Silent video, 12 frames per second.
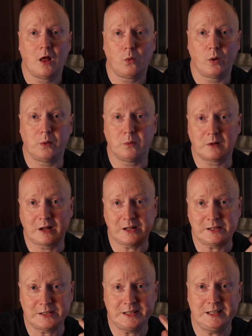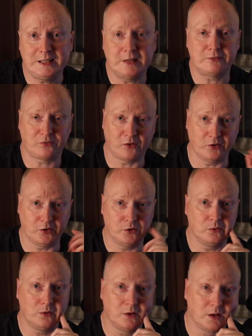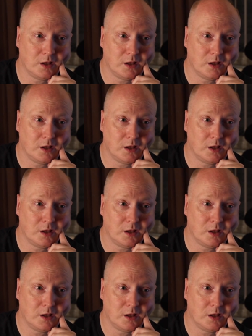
we will clean it for you